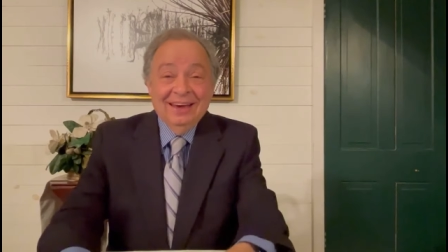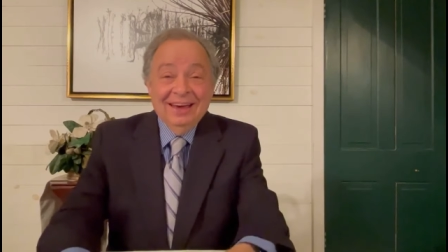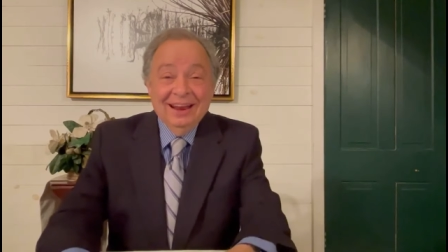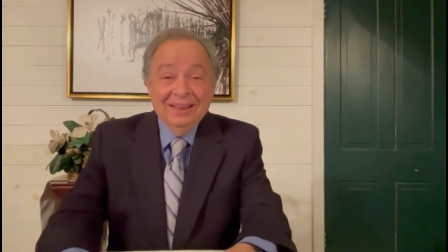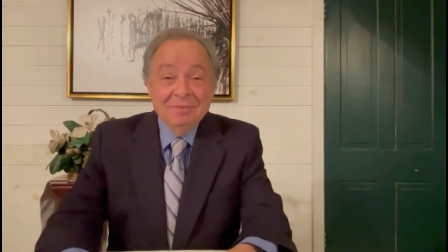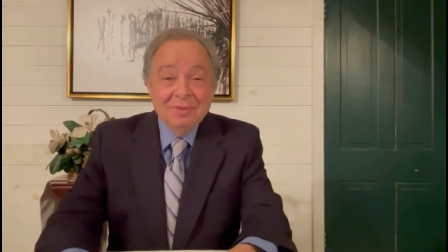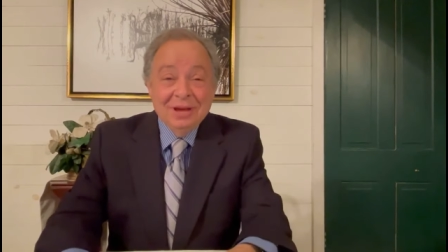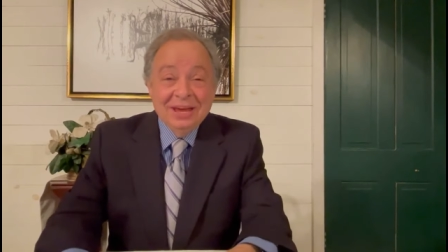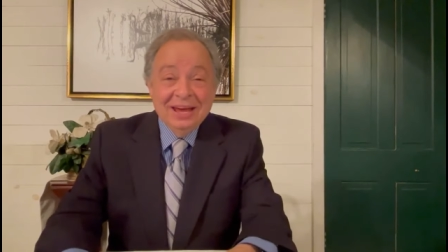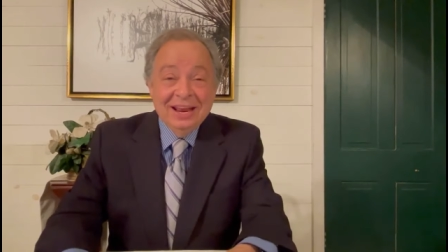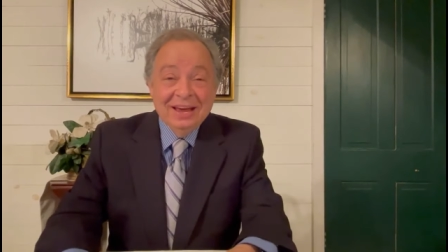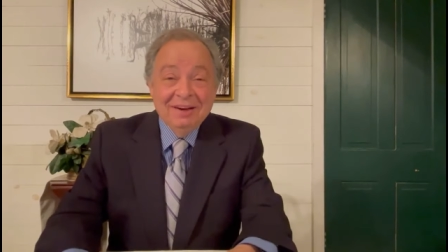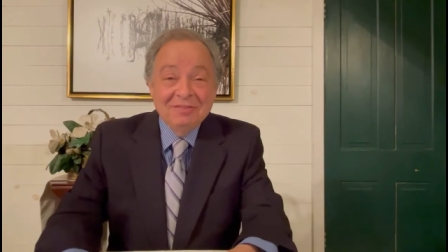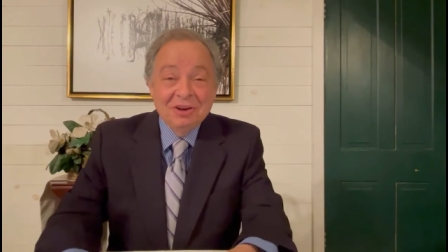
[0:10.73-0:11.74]
And in the
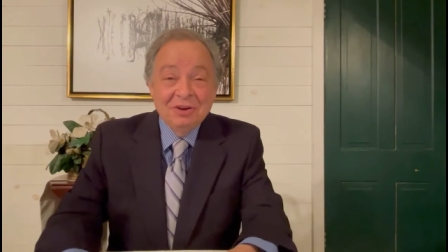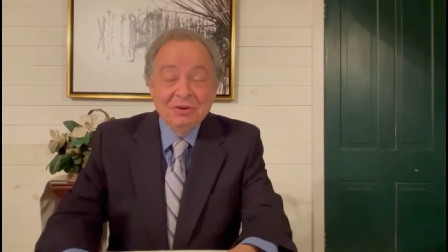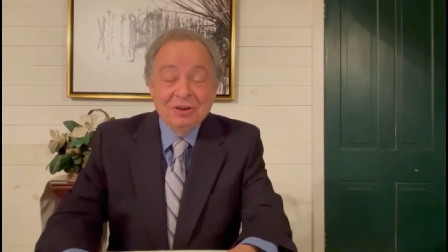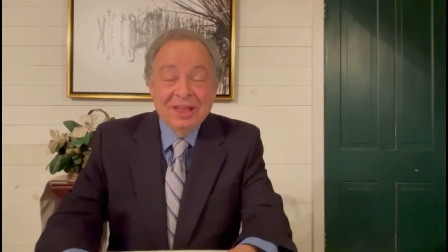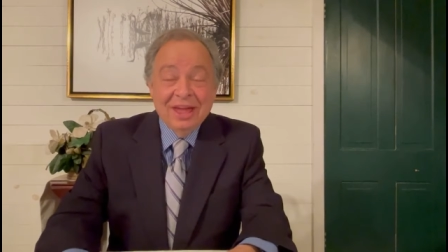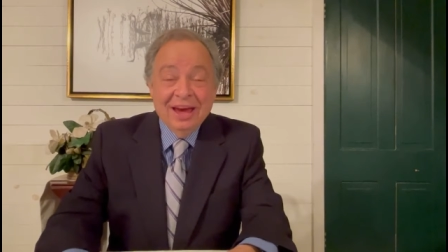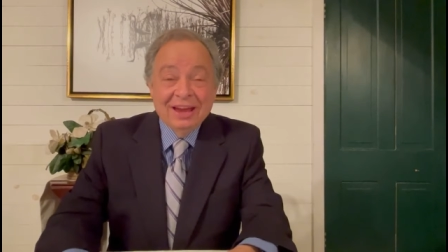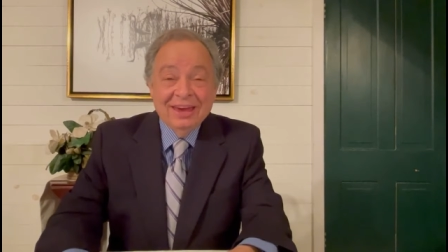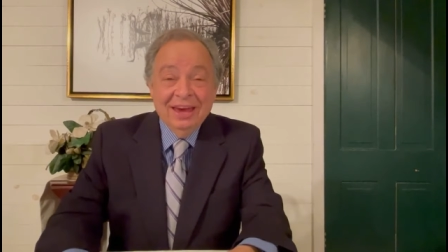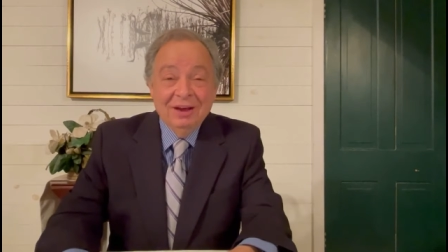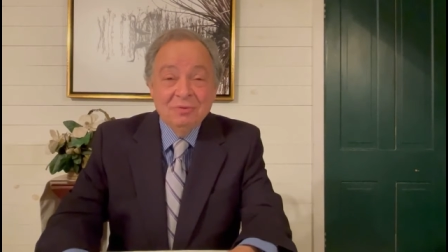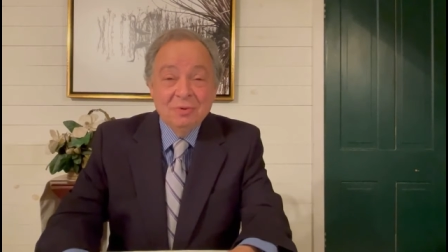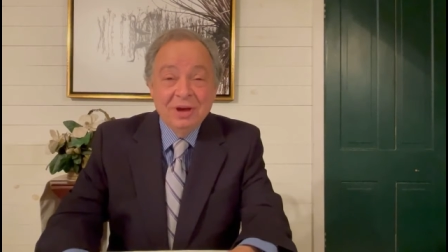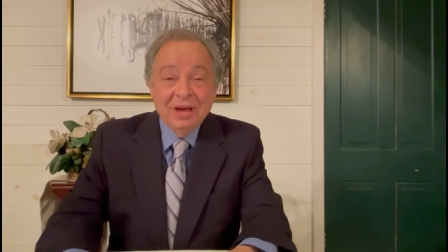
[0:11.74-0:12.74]
beginning of the new
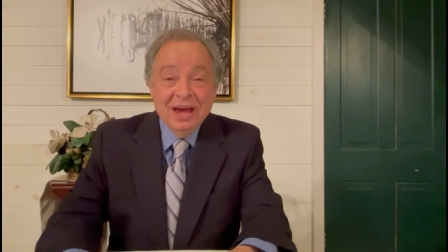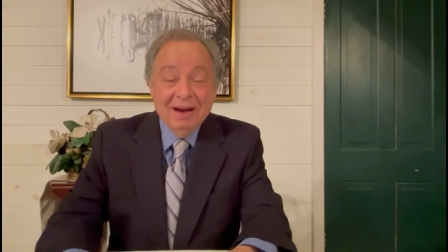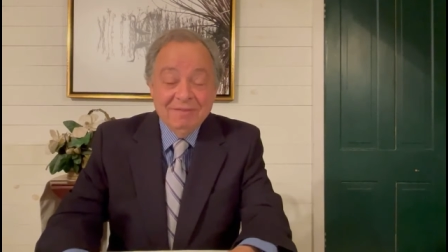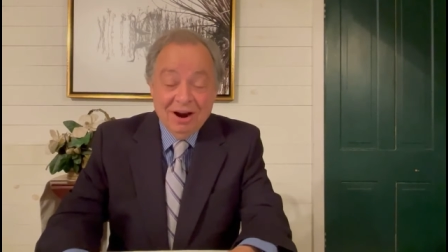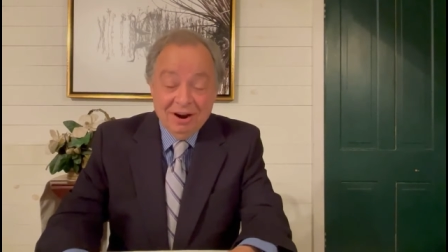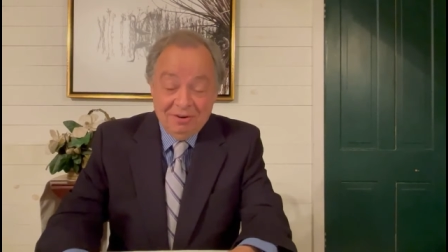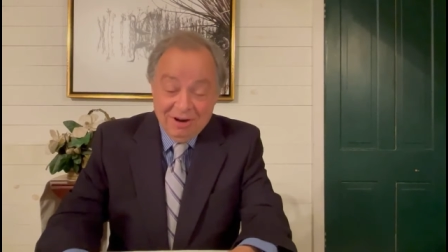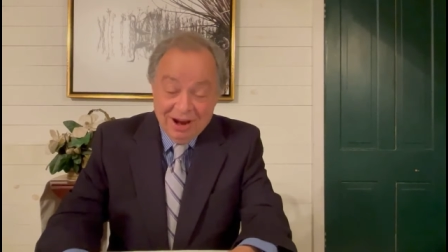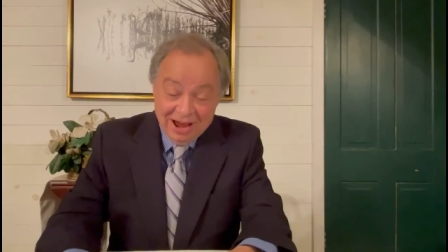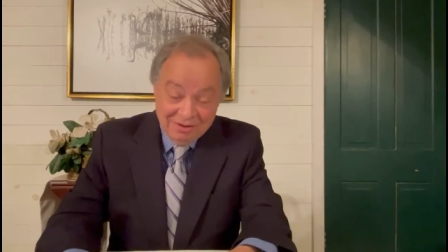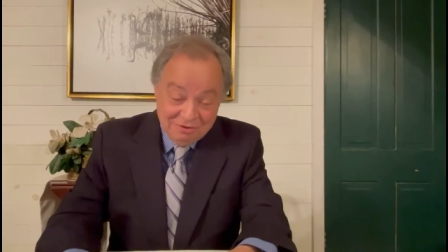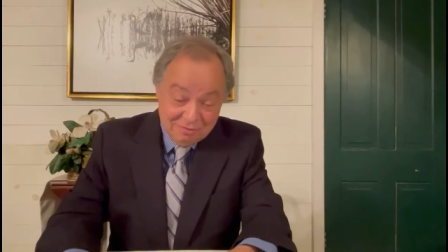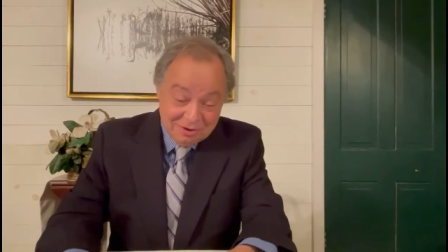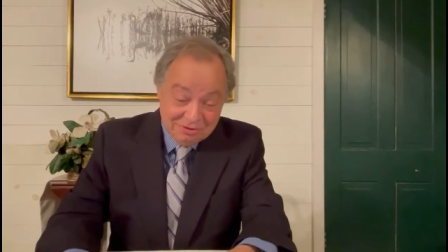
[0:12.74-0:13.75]
decade, we have our
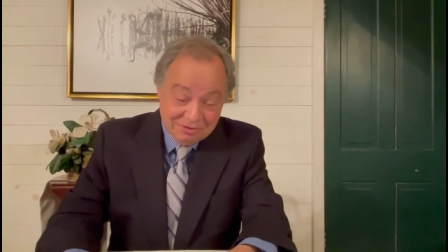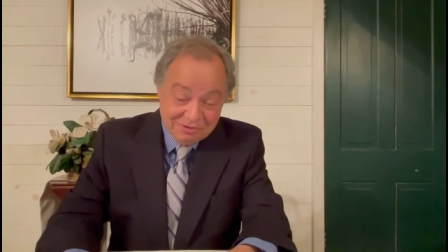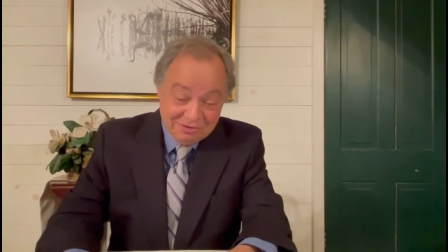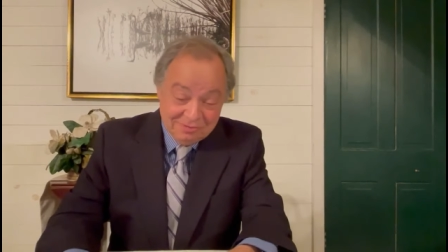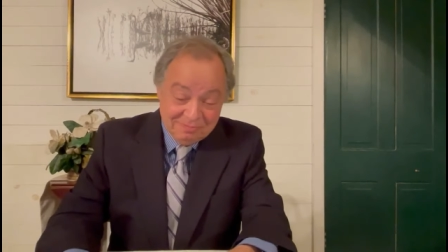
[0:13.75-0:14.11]
graduates.